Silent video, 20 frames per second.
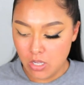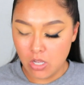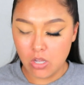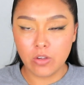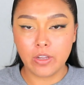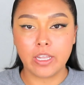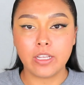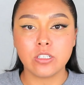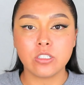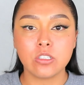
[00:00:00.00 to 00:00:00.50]

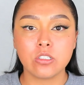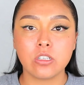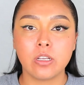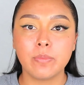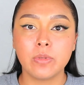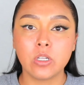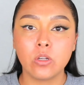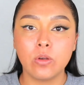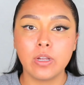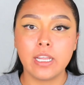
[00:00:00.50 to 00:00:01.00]
Okay, so I'm
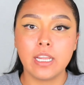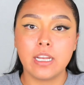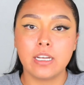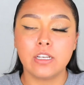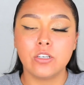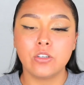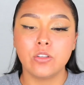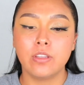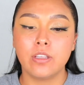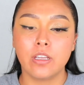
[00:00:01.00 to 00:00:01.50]
gonna go ahead
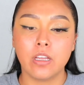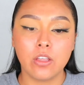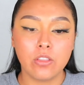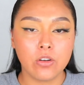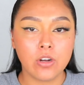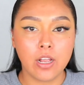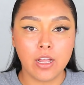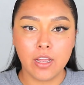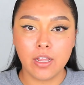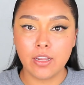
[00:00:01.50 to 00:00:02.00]
and do the
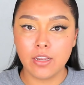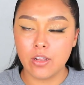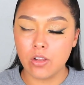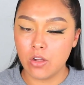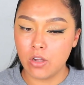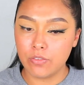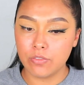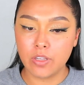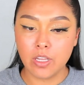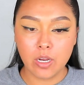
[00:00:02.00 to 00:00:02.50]
other eye
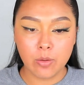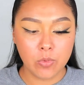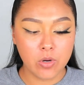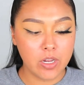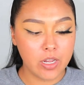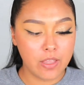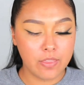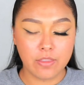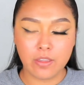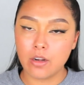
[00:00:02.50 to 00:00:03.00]
off camera
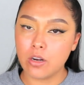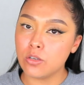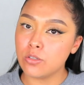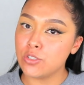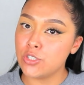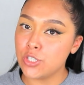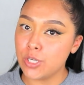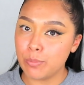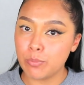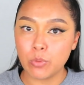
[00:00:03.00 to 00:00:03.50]
and then I'll
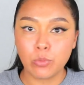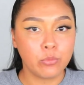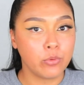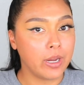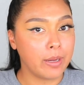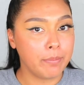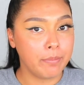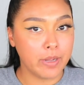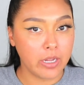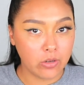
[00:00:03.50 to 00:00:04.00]
jump
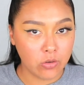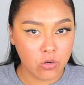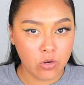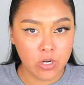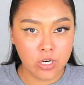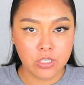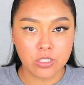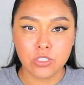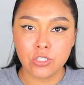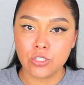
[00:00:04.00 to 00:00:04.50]
right back
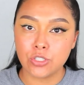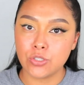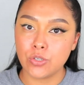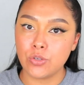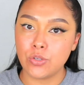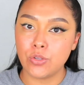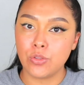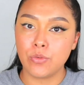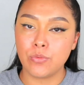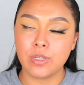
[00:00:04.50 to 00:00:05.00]
on to show
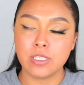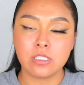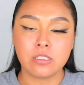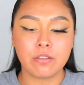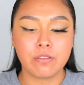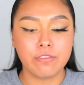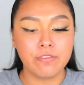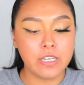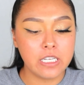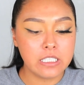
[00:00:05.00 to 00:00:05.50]
you the rest
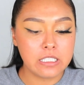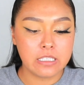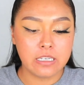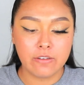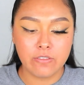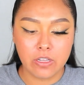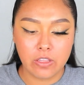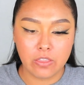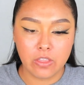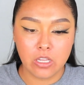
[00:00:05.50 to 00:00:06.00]
of the face and
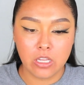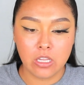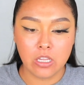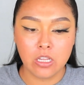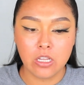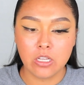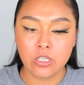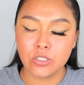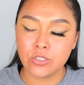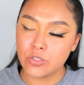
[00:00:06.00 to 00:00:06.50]

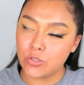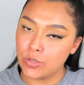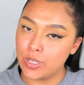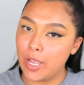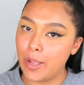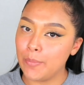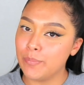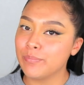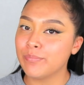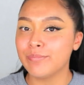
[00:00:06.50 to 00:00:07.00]
everything. So yeah,
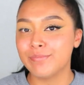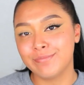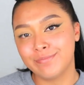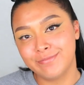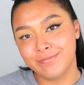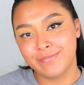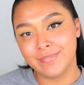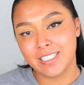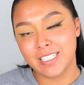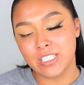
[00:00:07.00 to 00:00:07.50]

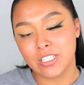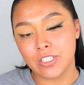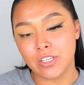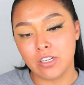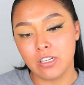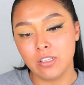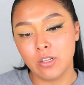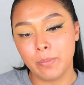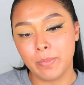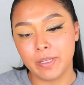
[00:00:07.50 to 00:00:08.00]
see you
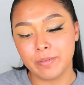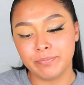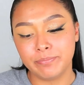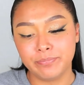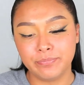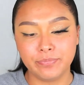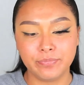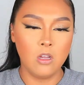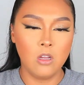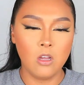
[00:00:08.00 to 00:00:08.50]
in a little bit.
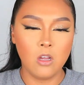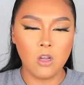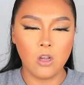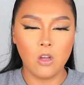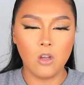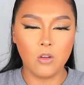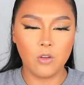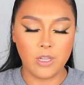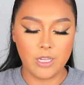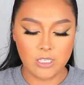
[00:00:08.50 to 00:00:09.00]

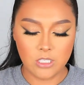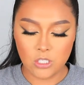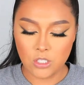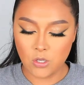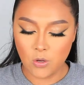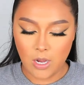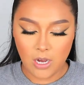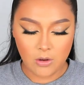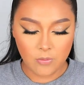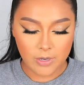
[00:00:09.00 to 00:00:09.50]
Okay,
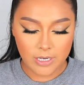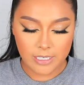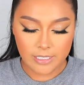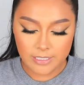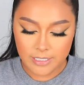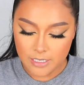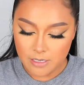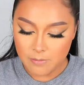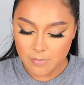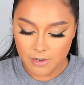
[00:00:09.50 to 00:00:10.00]
so I already
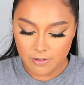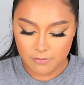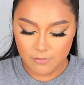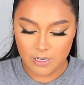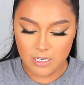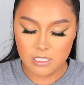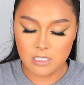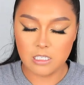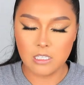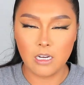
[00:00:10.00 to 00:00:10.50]
did my
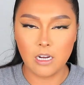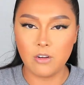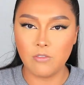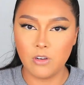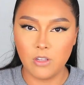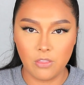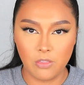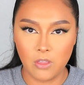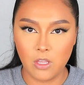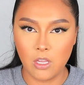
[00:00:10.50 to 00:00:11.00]
face and
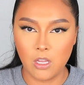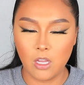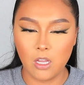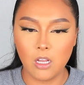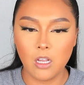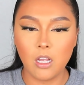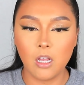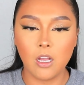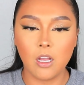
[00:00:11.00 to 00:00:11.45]
everything.